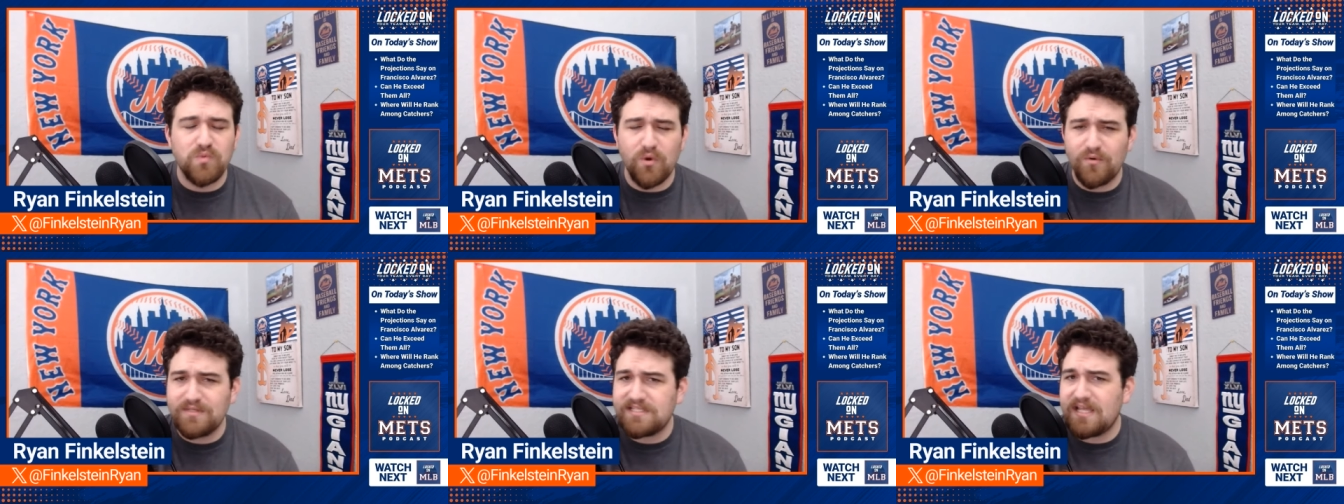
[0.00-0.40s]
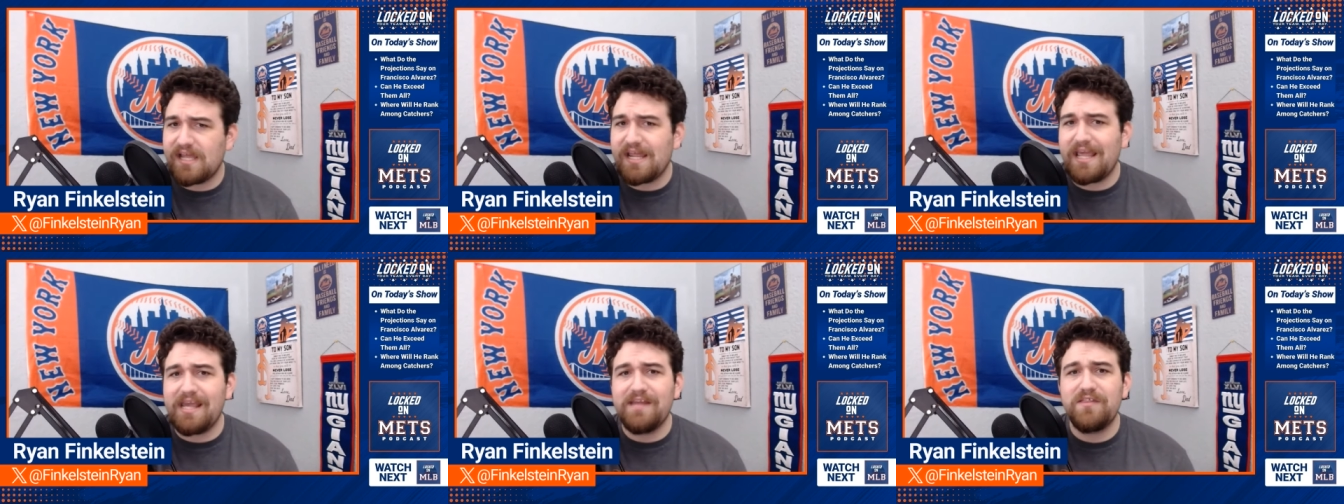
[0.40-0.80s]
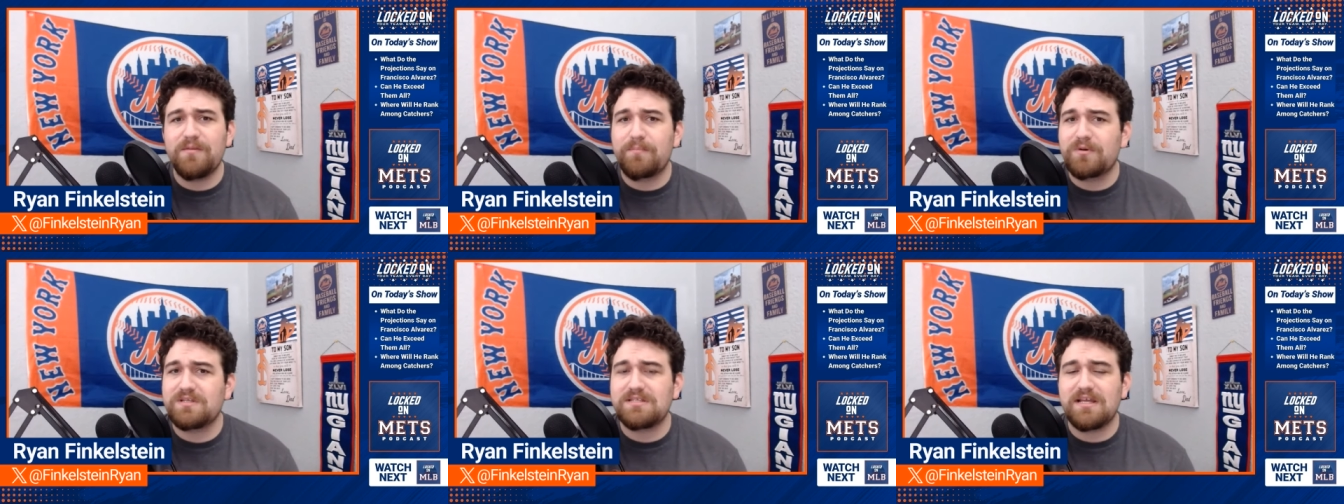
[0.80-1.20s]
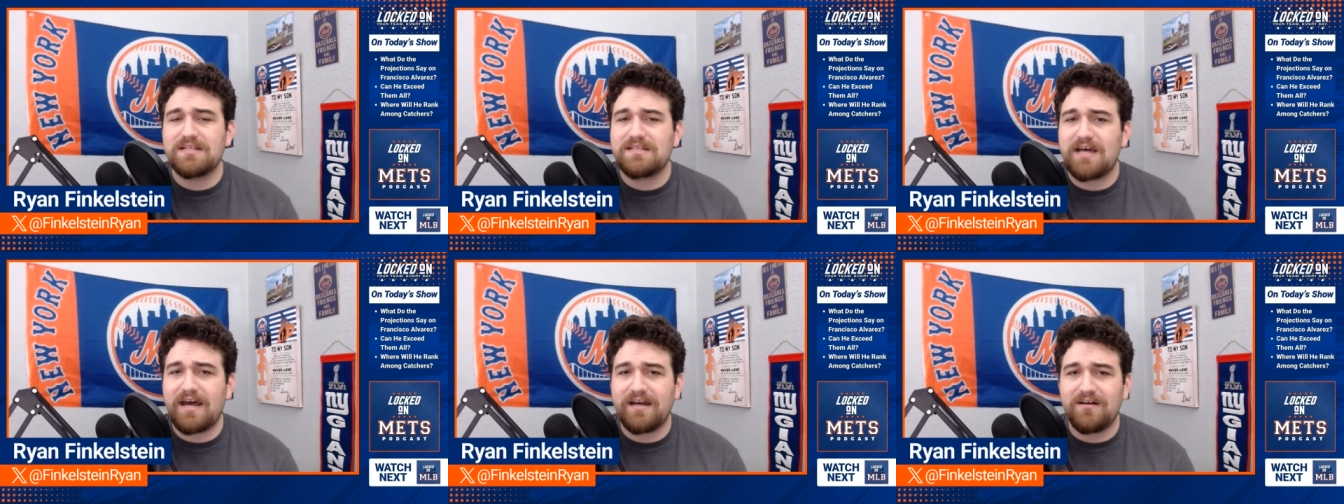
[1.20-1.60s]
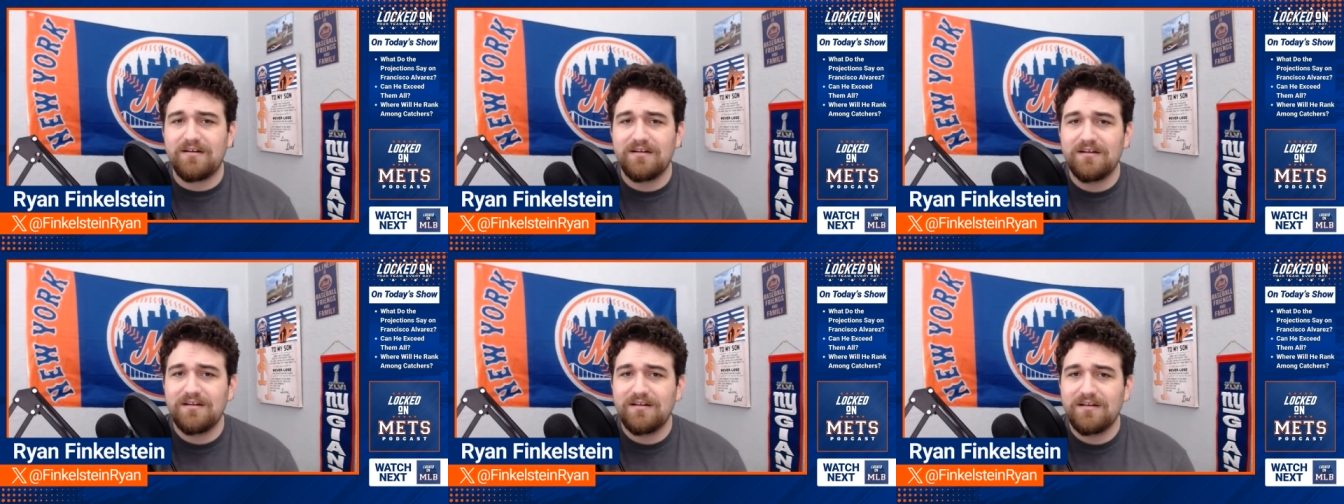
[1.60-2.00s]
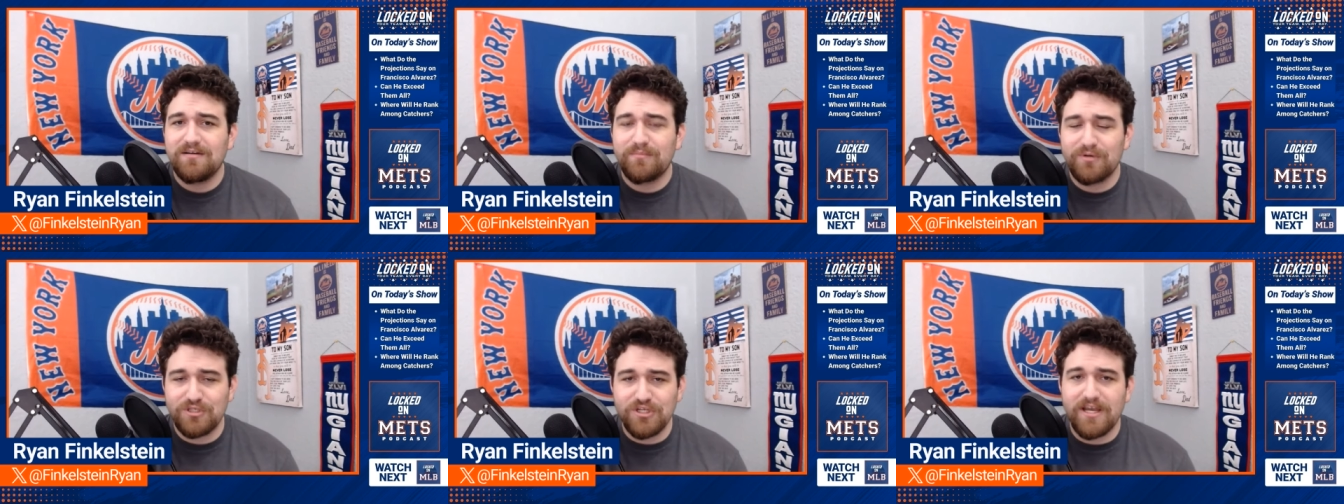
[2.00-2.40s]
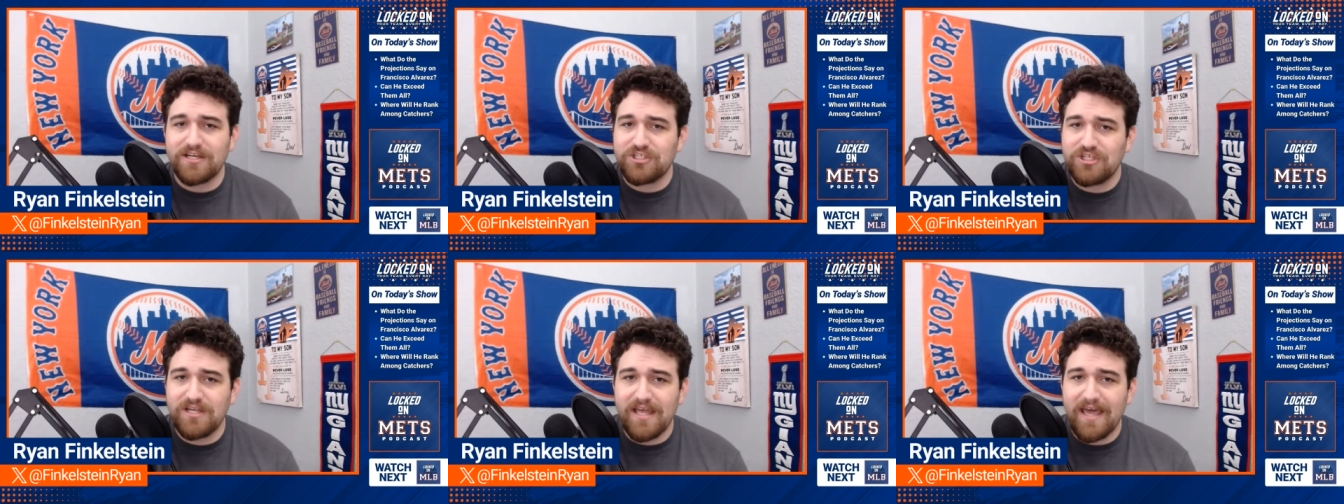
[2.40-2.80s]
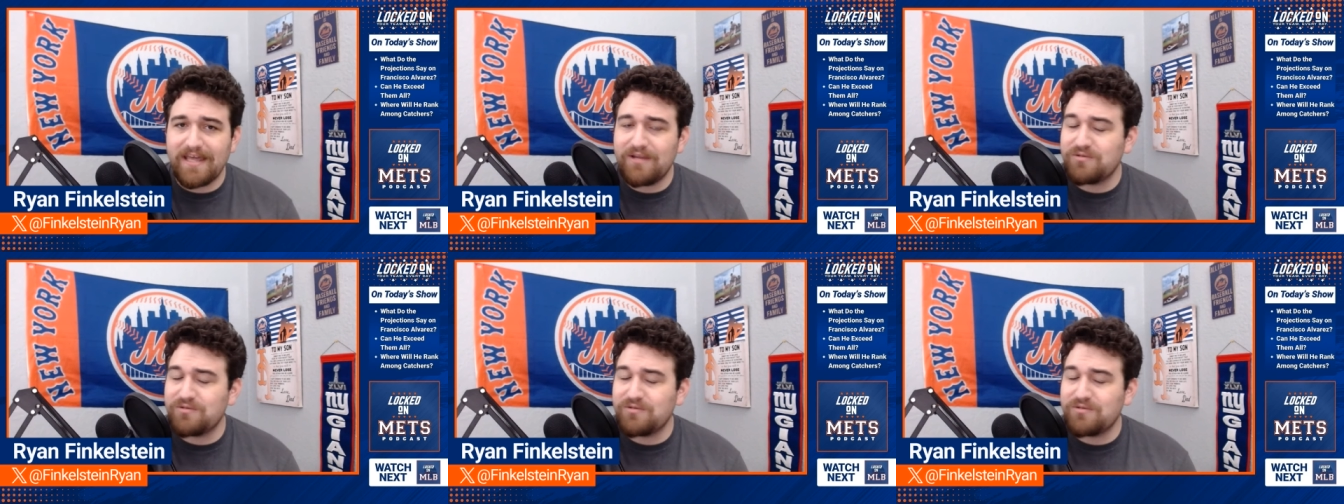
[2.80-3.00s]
What was that 80th percentile projection at?